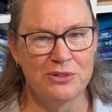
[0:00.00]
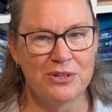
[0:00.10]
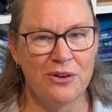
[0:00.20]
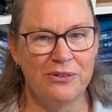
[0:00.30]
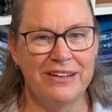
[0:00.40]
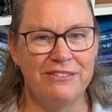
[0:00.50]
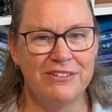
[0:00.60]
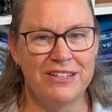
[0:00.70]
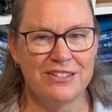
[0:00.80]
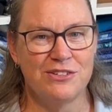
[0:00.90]
so if
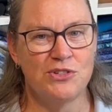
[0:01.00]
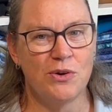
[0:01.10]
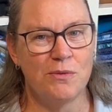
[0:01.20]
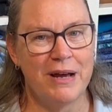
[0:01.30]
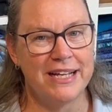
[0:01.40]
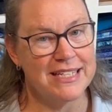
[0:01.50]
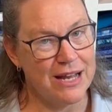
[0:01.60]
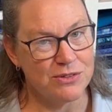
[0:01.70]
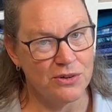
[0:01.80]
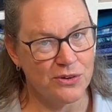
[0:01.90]
it doesn't show up at his
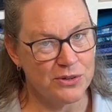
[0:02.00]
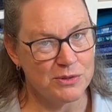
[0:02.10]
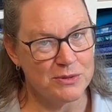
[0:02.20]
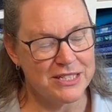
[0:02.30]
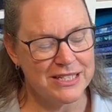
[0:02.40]
house on Christmas,